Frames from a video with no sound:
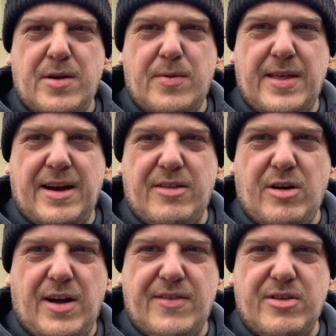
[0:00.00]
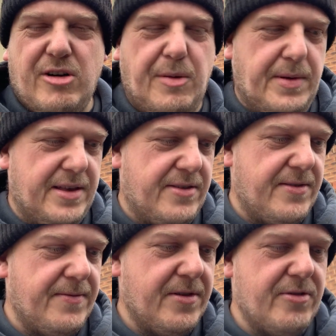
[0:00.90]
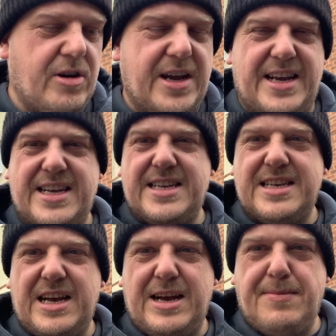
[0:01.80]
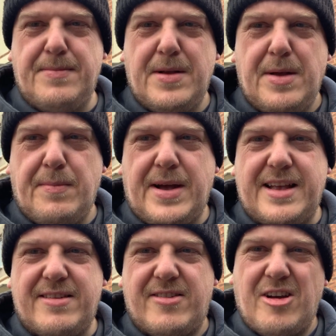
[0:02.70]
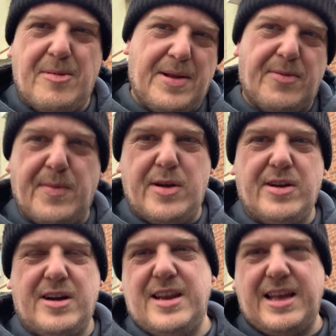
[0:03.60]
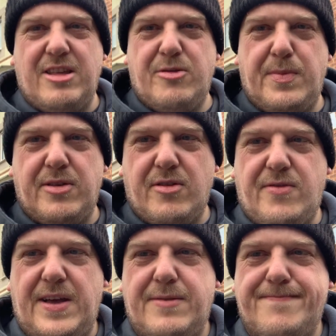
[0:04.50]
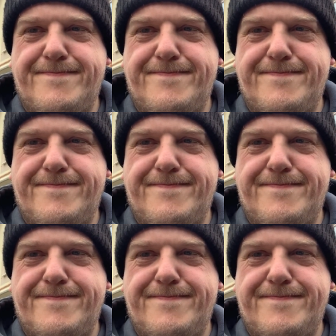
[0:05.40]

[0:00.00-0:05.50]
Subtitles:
without not having the right bits. Right, back into time lapse mode. I'm going to get those bits off now.